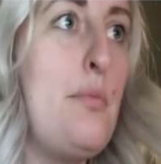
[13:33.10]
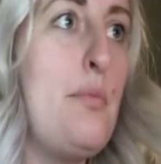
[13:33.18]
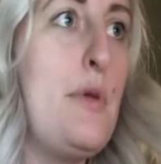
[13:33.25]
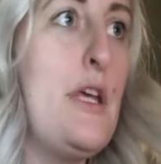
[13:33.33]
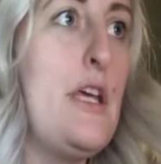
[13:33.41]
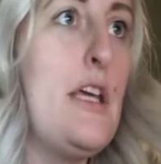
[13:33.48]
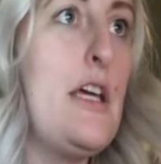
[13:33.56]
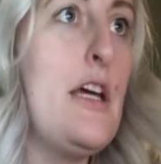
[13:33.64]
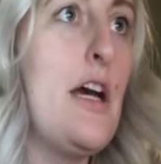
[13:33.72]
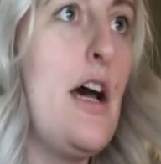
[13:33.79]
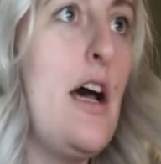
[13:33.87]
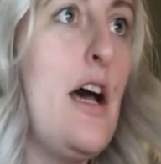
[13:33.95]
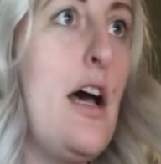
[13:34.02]

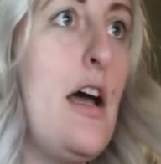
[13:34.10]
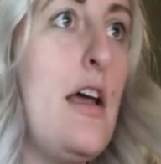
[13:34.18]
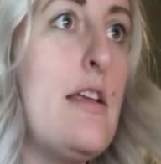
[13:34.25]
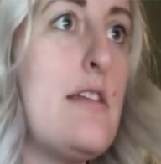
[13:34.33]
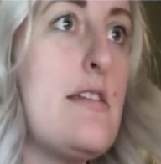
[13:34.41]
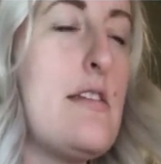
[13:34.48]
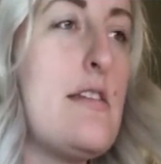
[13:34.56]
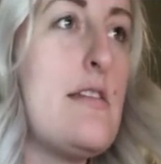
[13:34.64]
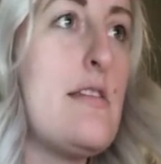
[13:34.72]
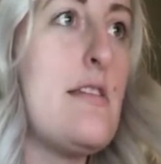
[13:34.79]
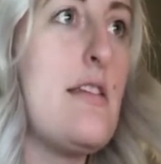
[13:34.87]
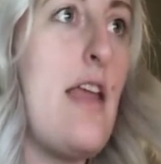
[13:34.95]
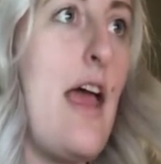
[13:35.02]
because
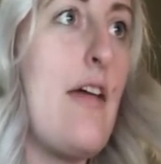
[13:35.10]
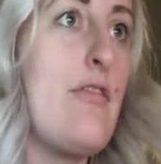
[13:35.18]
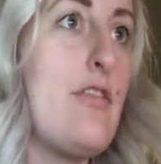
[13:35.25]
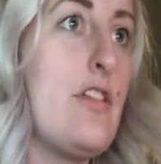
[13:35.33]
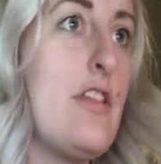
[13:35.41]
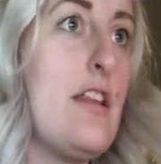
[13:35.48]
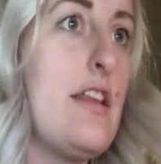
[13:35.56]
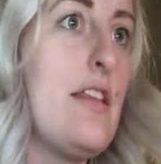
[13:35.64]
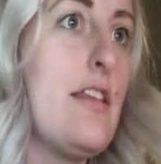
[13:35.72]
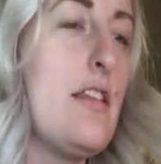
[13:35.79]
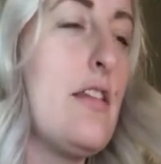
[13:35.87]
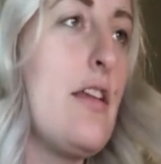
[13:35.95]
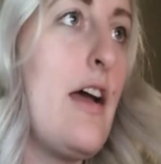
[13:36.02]
everything
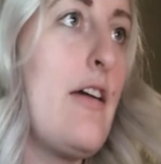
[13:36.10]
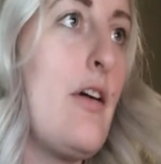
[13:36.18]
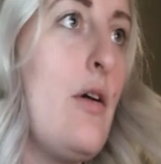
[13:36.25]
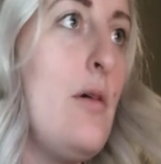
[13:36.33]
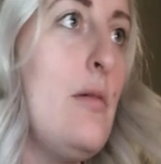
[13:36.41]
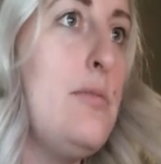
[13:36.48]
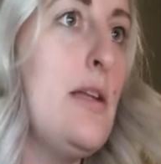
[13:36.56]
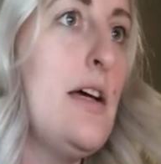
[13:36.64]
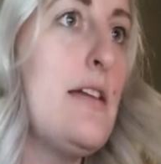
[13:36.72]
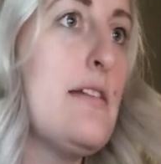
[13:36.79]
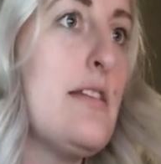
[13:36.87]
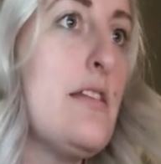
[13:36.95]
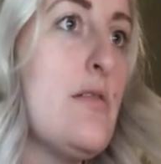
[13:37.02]
that uh, all
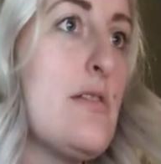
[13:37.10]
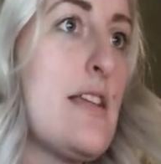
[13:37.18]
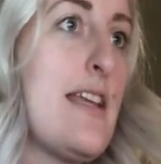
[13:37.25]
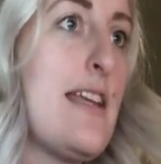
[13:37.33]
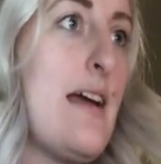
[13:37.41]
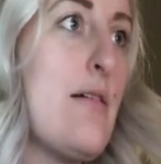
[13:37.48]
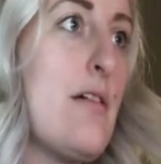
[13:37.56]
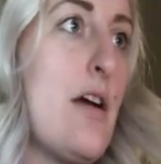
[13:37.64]
blood that you send out